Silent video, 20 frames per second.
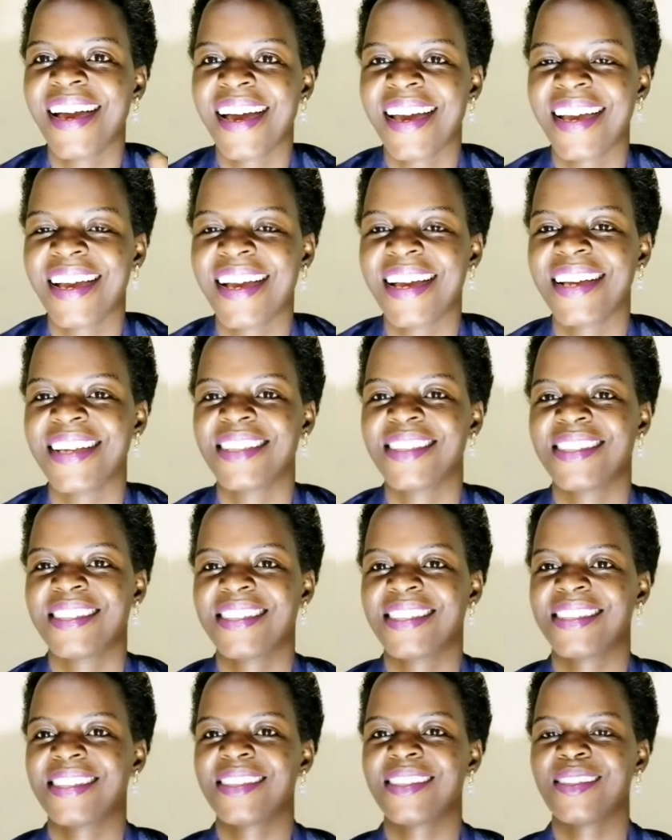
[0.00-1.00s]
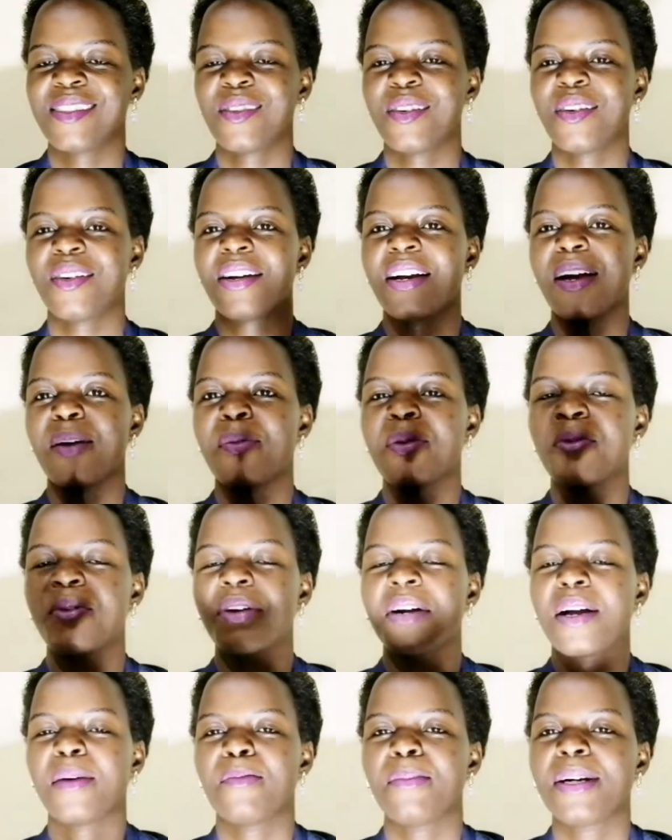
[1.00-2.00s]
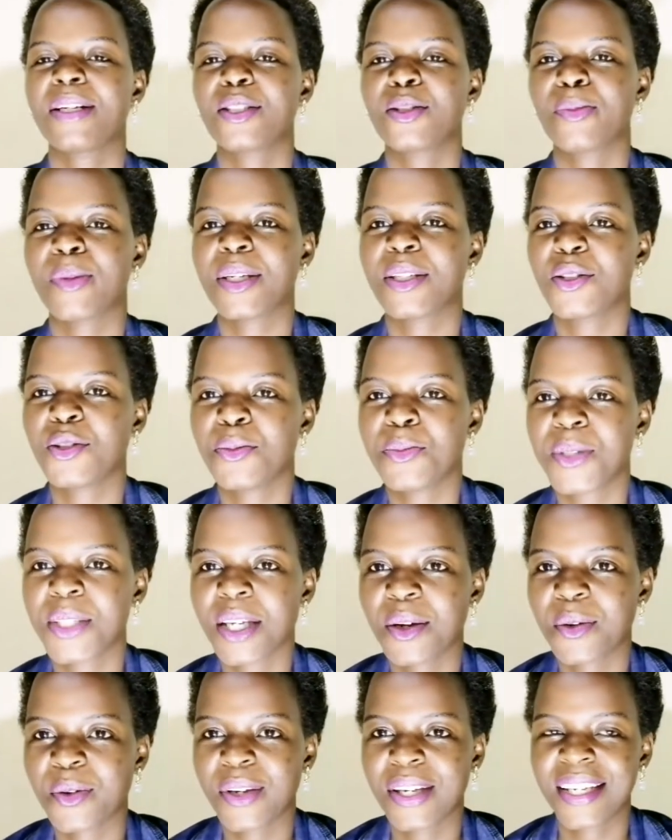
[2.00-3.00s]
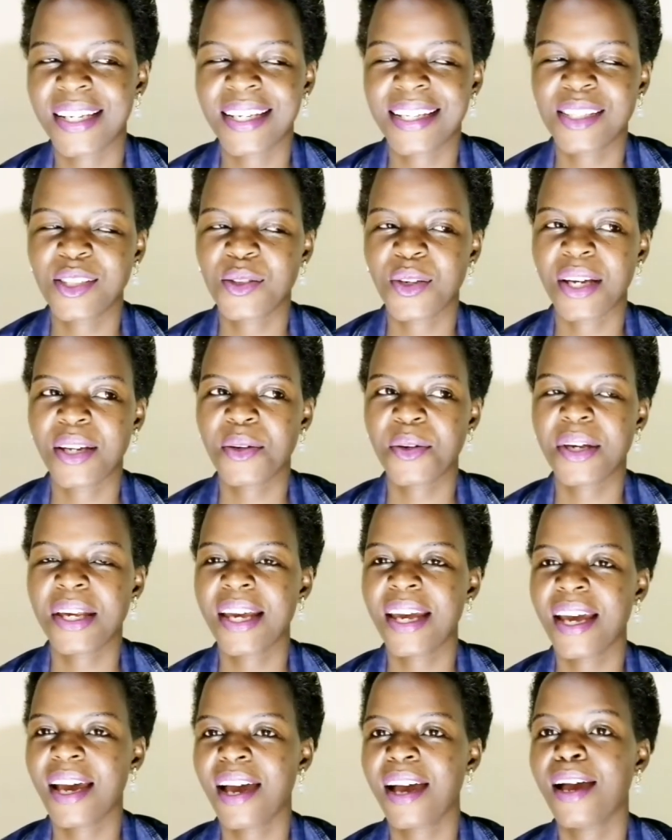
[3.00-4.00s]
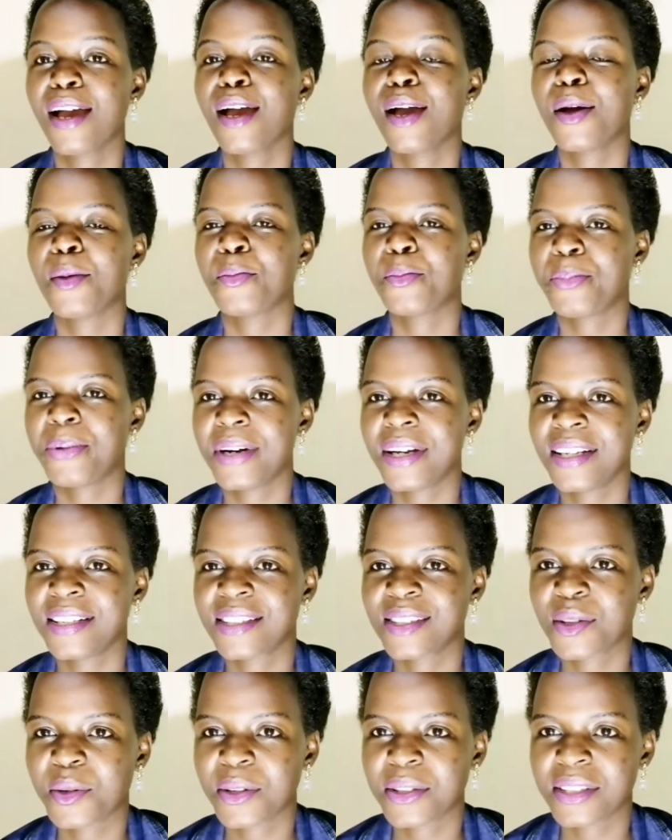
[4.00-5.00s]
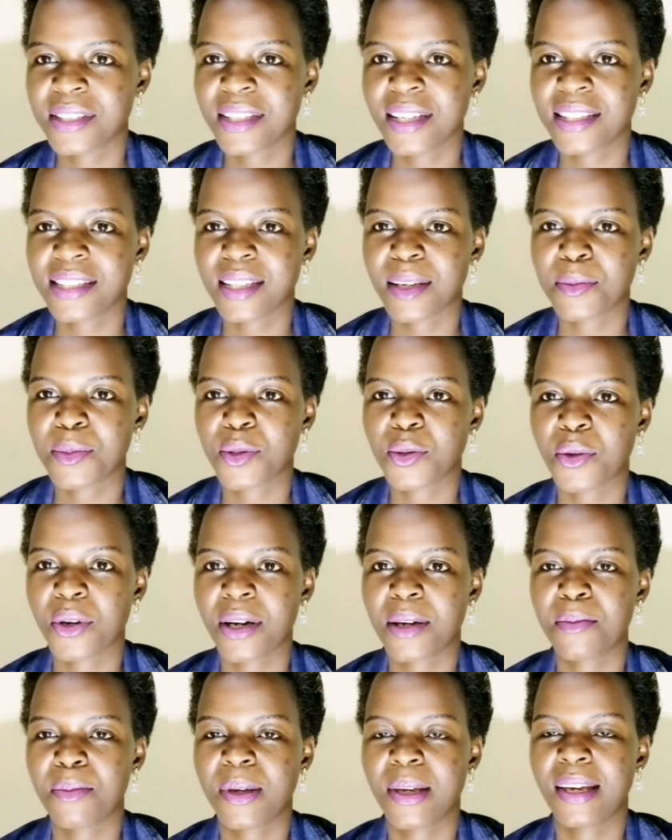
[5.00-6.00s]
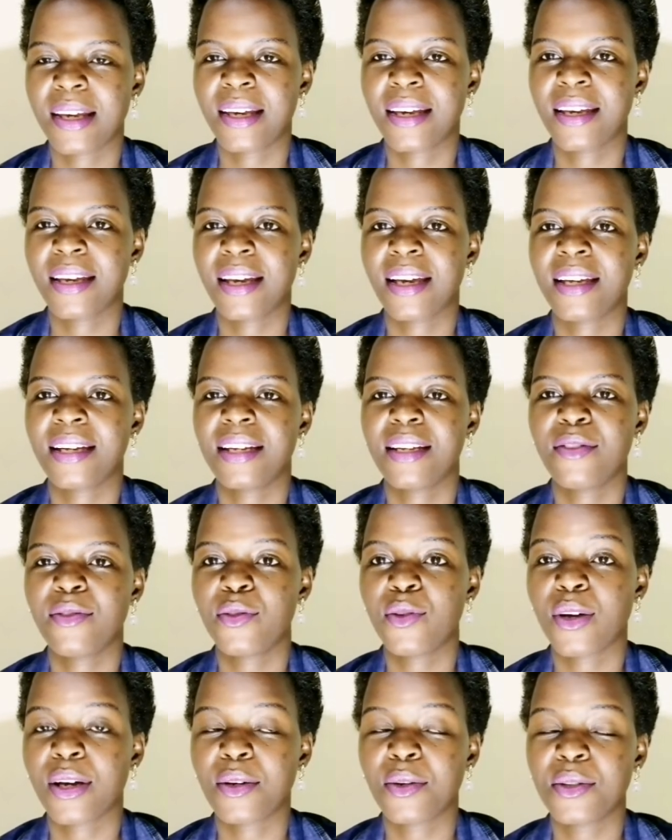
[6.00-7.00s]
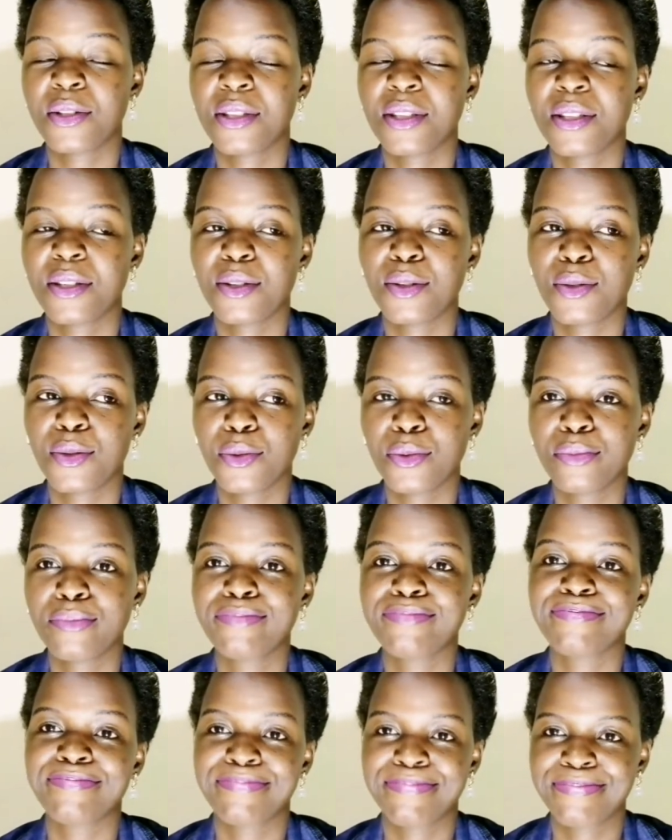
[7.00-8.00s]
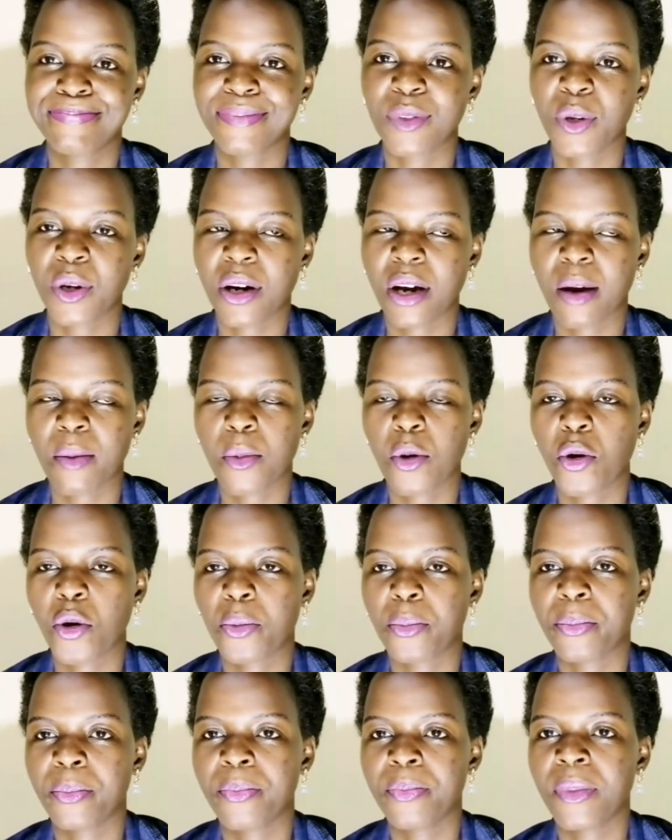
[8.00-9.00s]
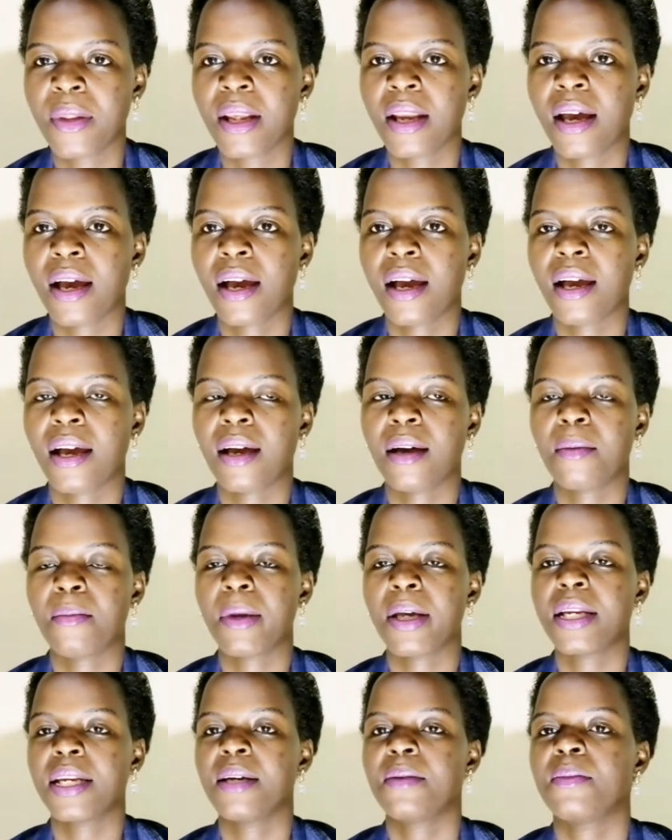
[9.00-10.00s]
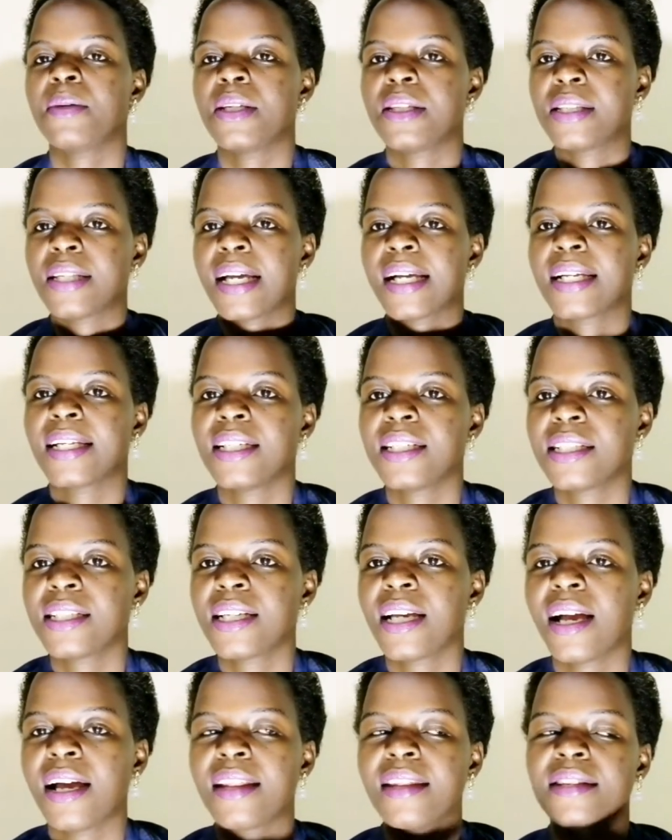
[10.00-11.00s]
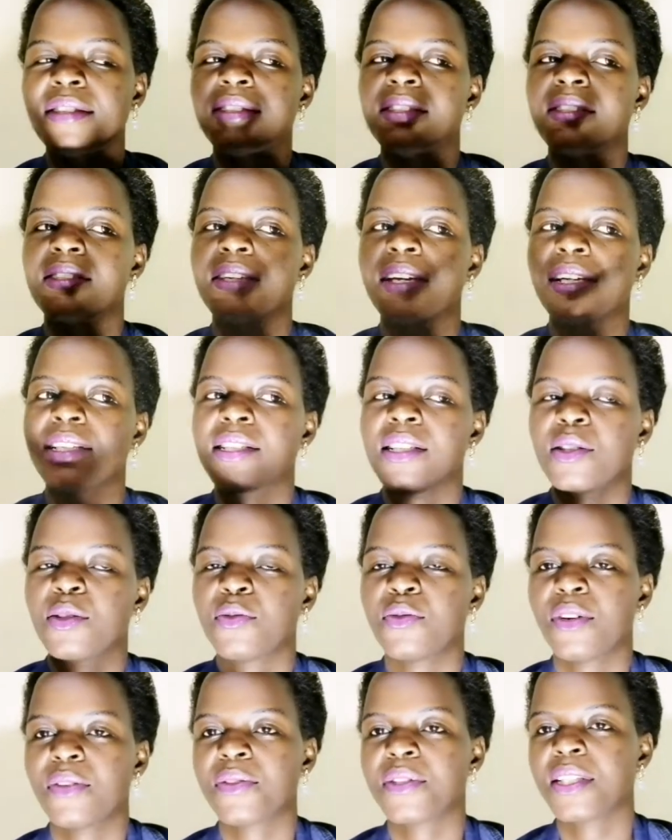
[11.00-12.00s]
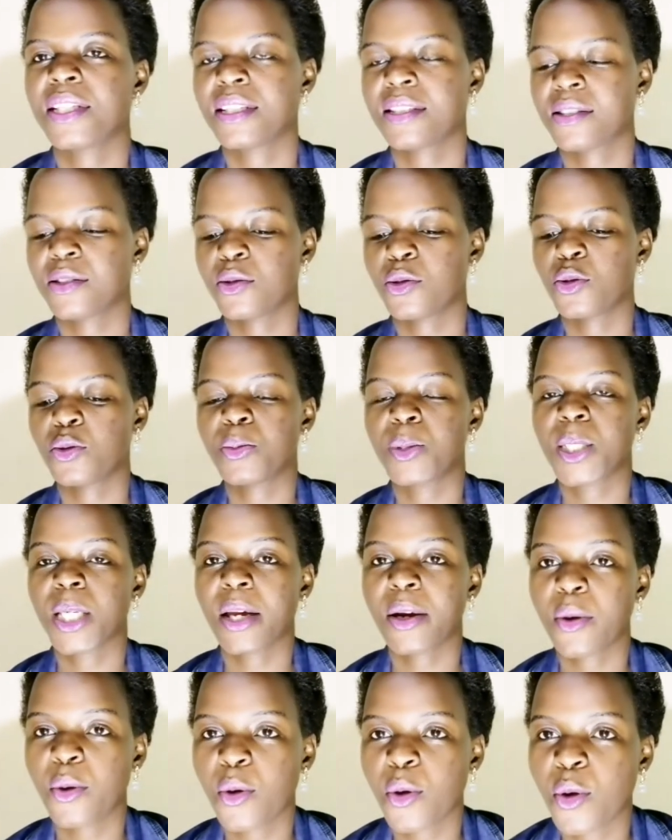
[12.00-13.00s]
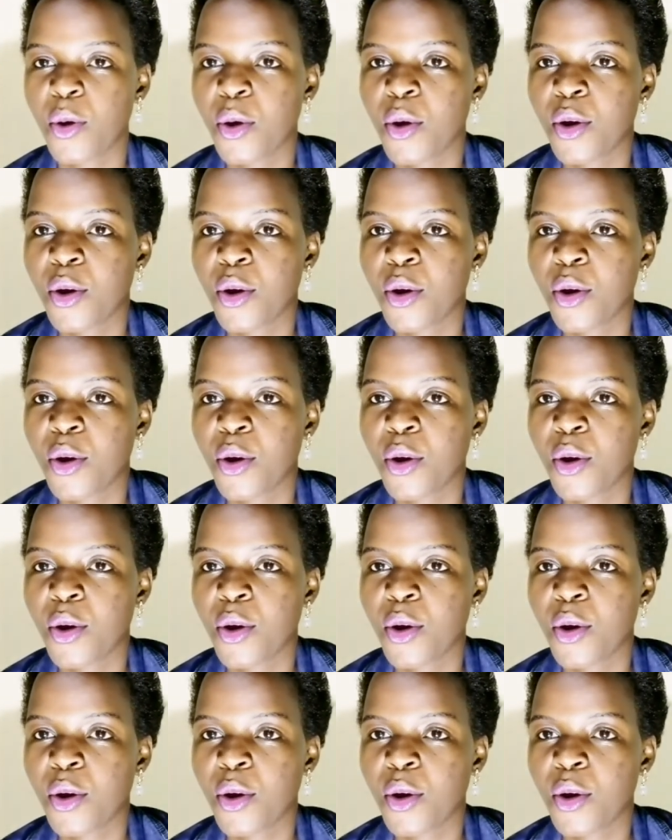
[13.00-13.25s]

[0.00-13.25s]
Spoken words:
Hi guys, welcome and welcome back to my YouTube channel. In case you are new here, please consider subscribing, and if you are not new, welcome home. My name is Akisha and this is Akisha256 YouTube channel.